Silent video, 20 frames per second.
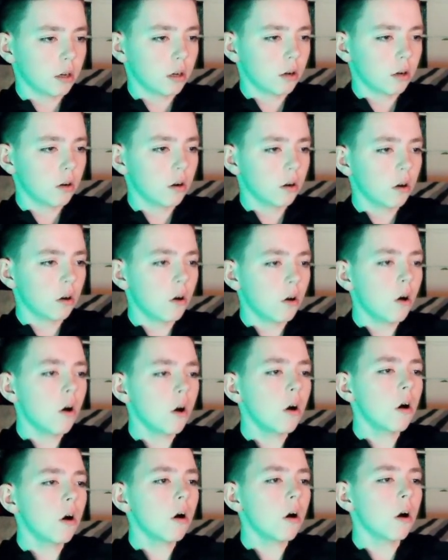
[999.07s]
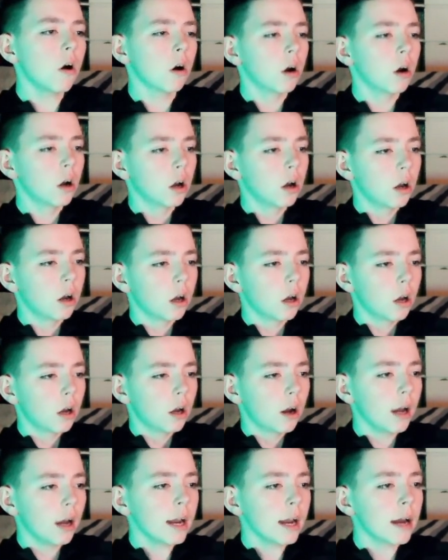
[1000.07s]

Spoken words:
Oh! Hit it!